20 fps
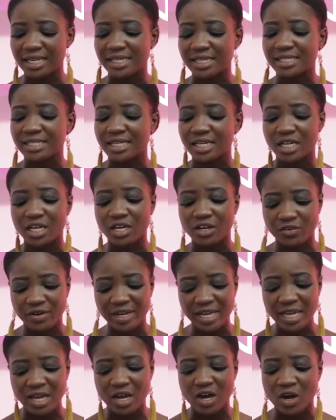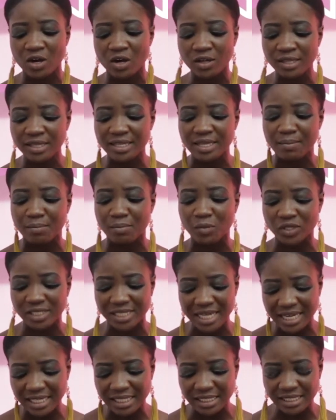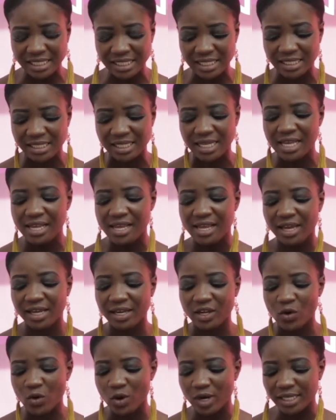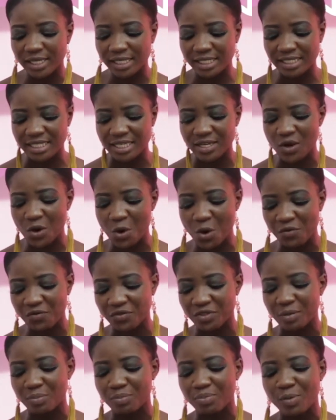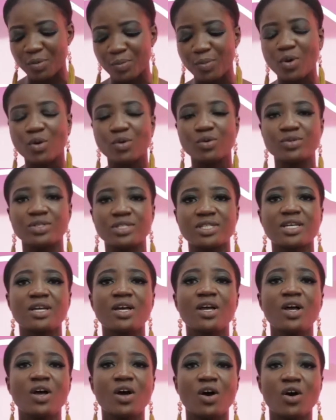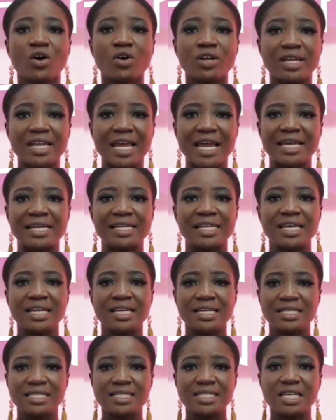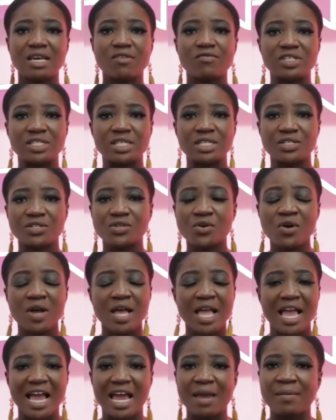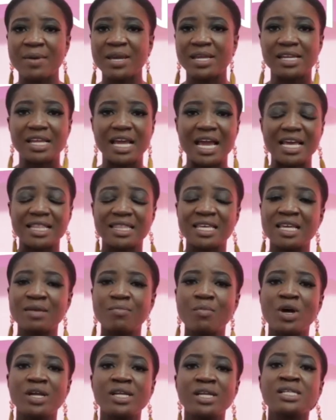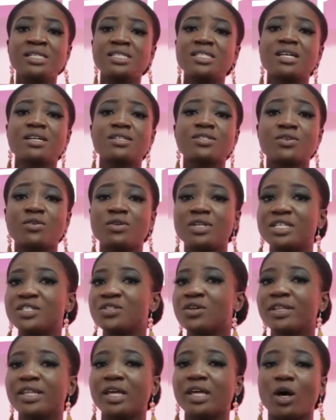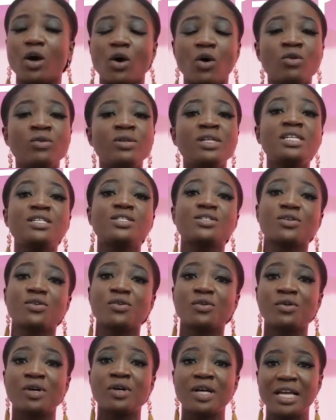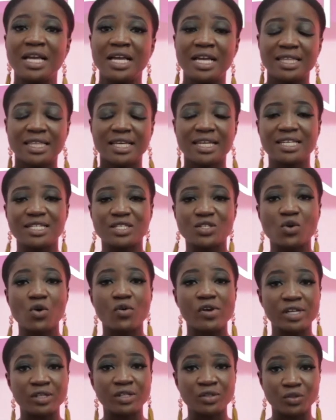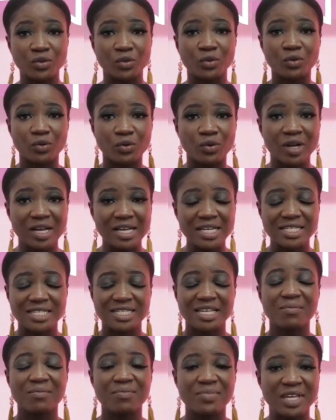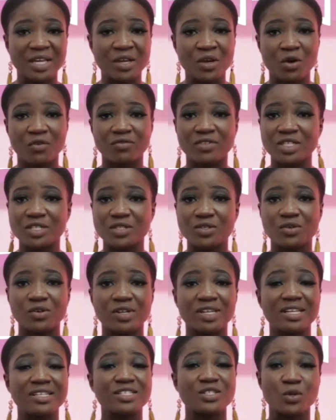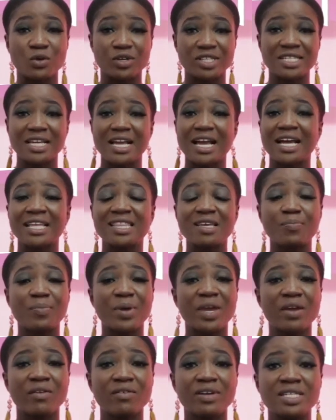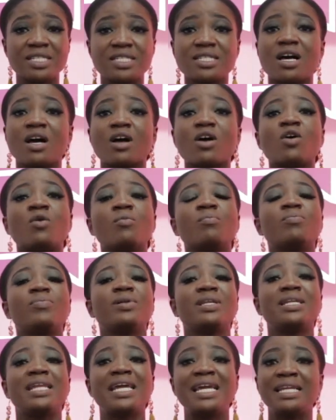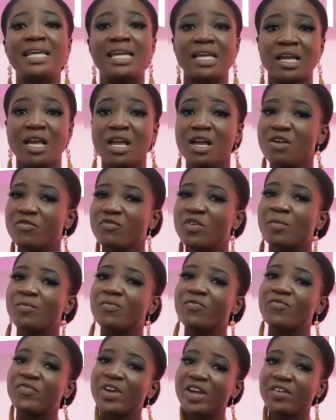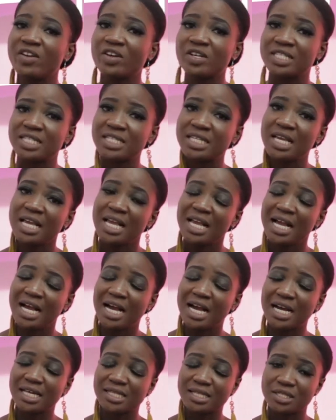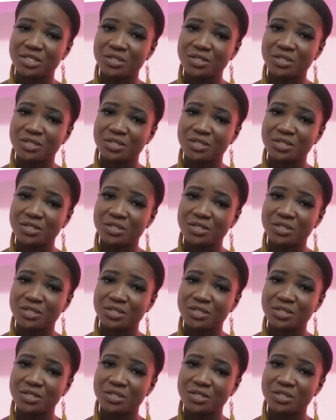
and agree on the modalities and quality of the proposed online services. So, I mean, I think Morning Star School is not the only school that is going through something of this sort. Other parents are complaining from various other